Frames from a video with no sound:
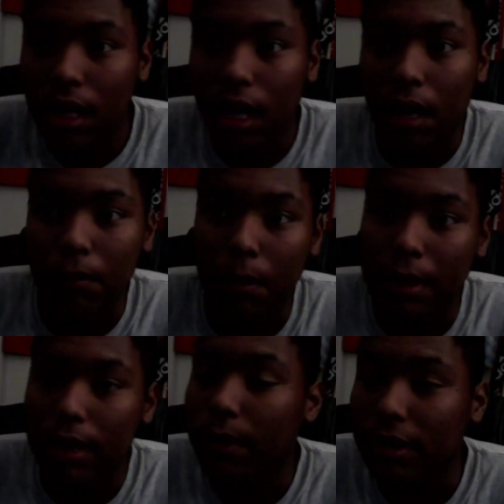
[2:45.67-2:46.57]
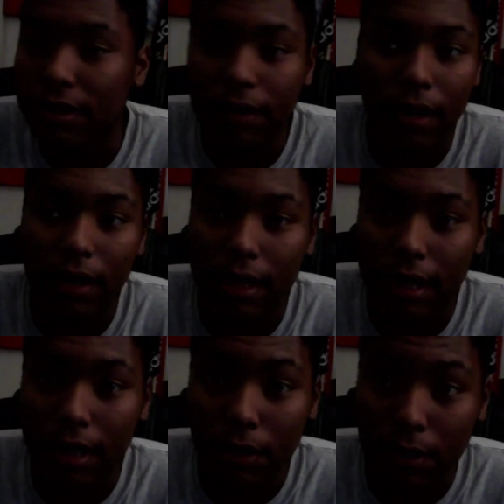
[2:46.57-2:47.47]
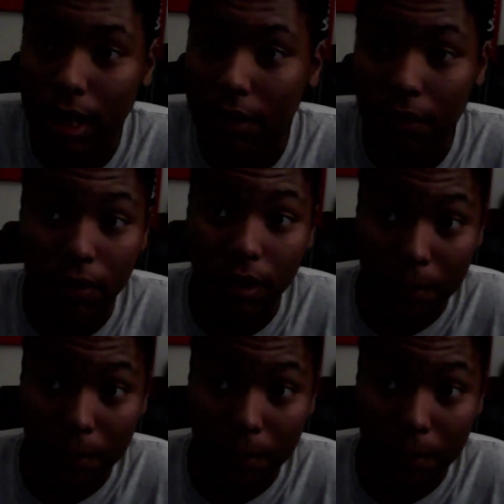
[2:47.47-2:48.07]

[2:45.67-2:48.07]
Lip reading: Nobody questions how that dead Newcastle team